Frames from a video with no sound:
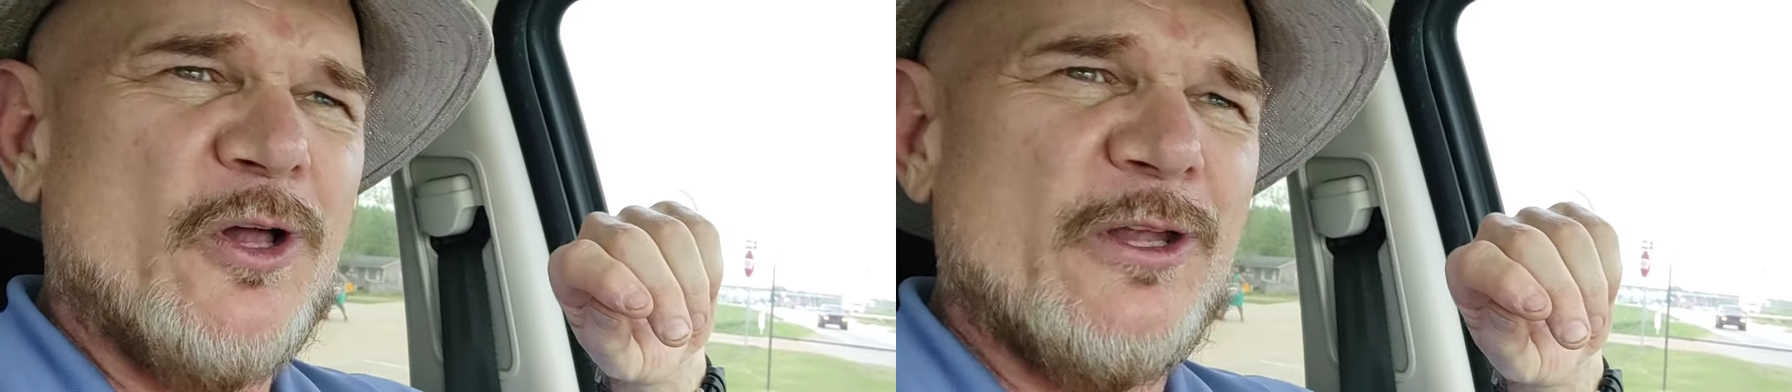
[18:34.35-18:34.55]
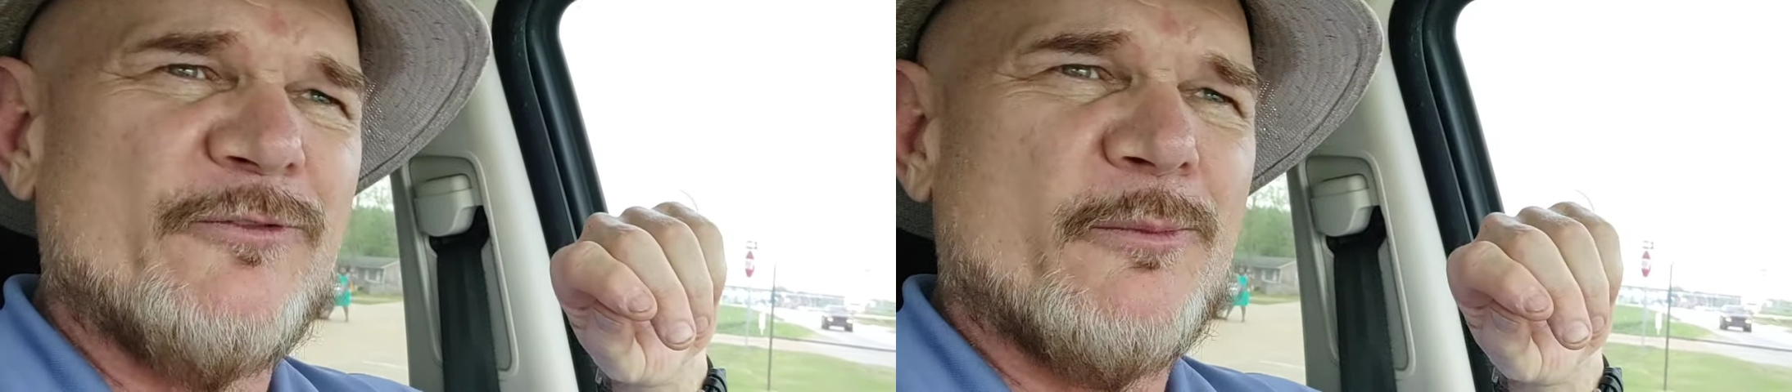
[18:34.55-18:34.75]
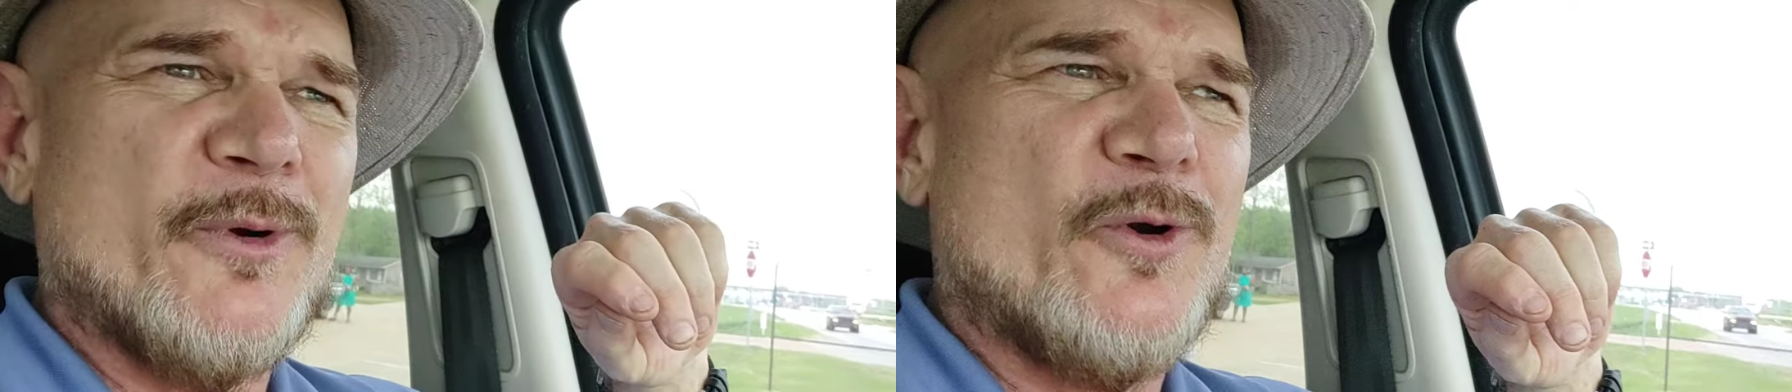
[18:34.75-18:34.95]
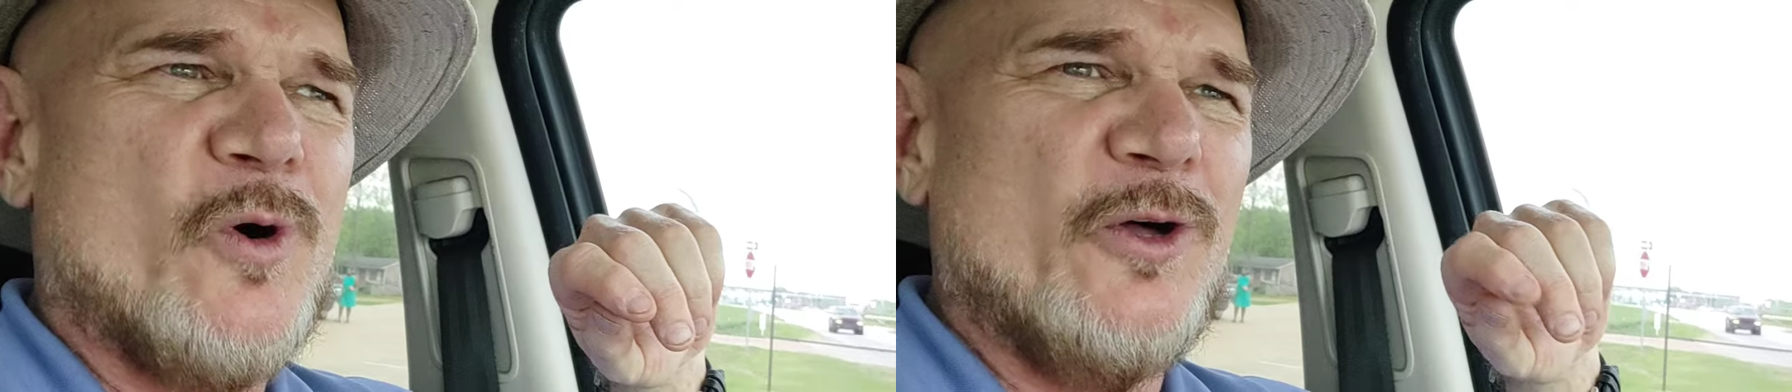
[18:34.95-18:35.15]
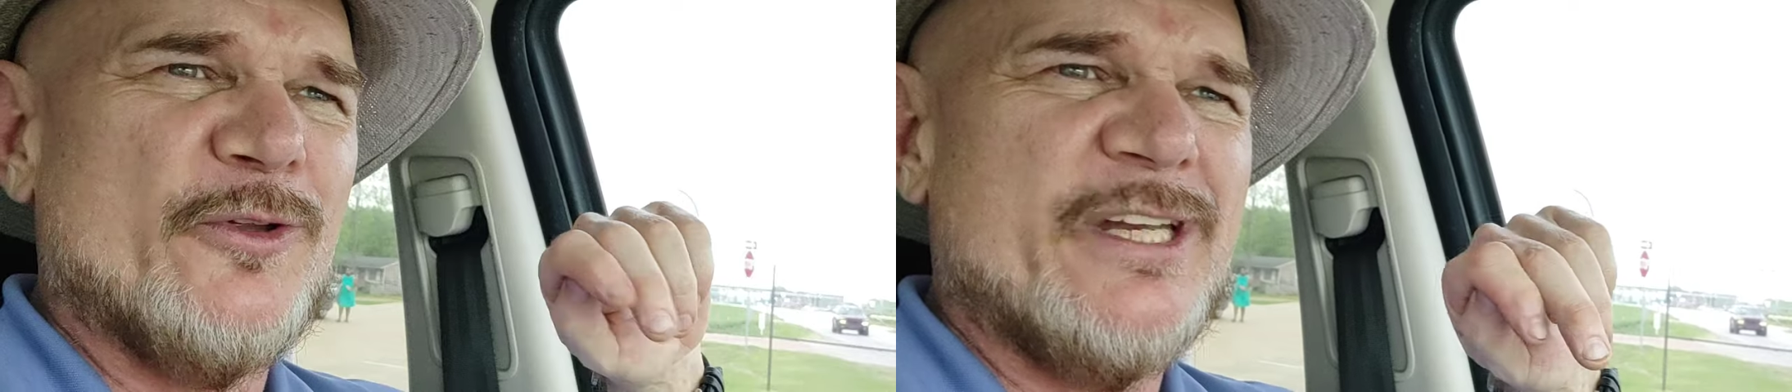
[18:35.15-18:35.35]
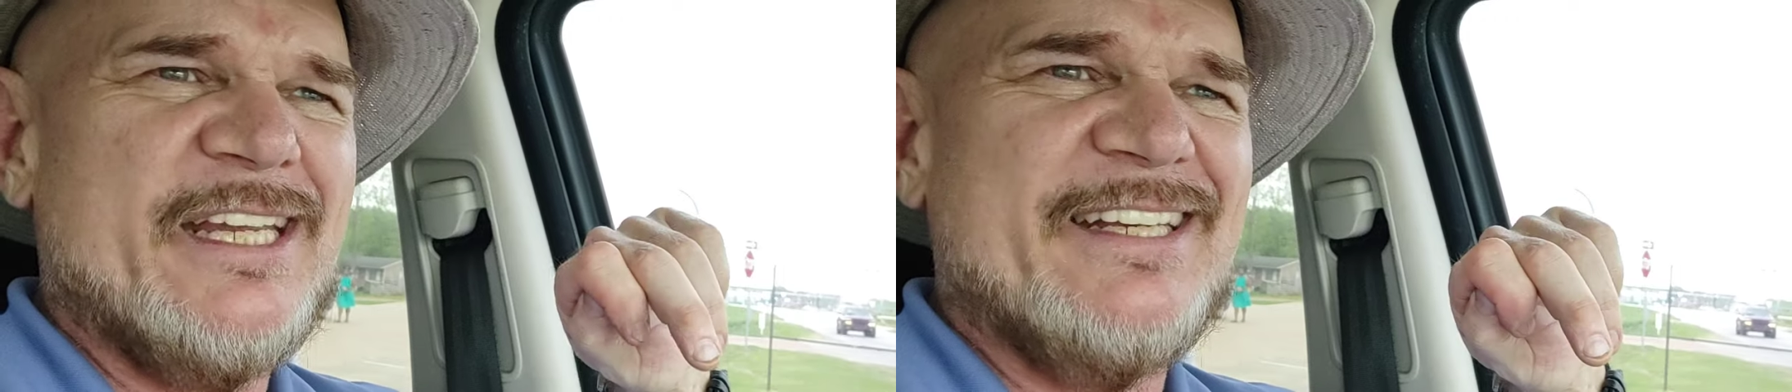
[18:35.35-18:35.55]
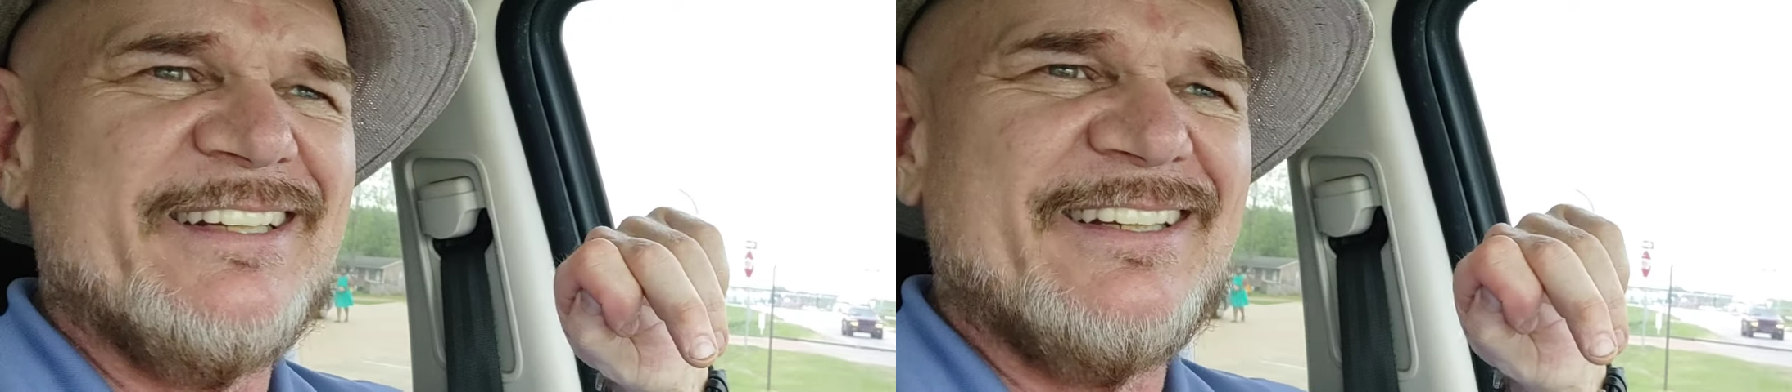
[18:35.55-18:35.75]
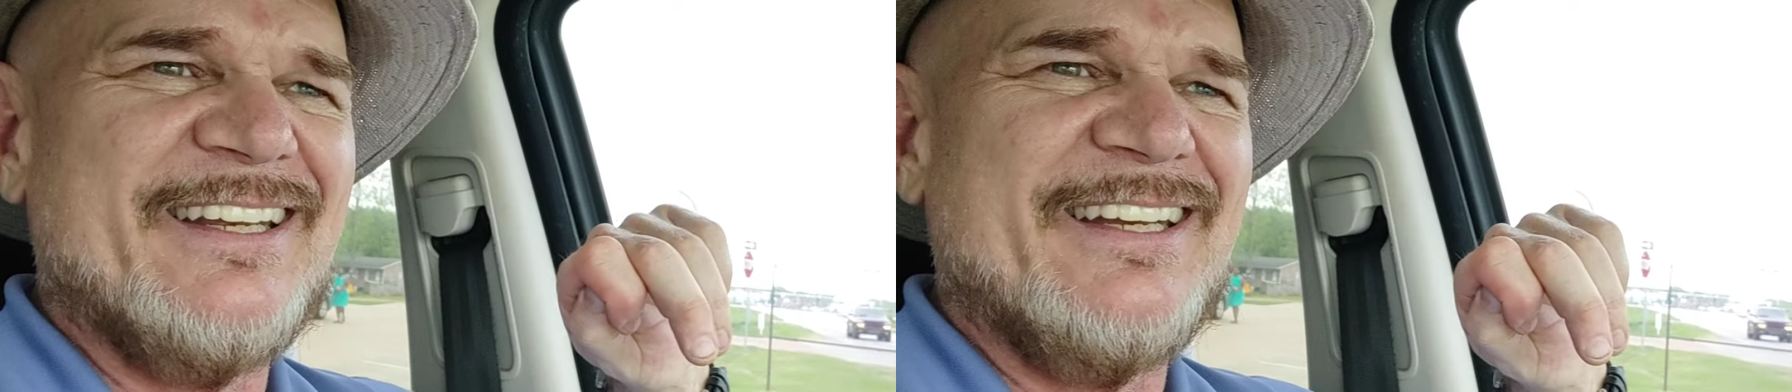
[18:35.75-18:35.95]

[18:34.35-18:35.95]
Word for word: all of them are quality and,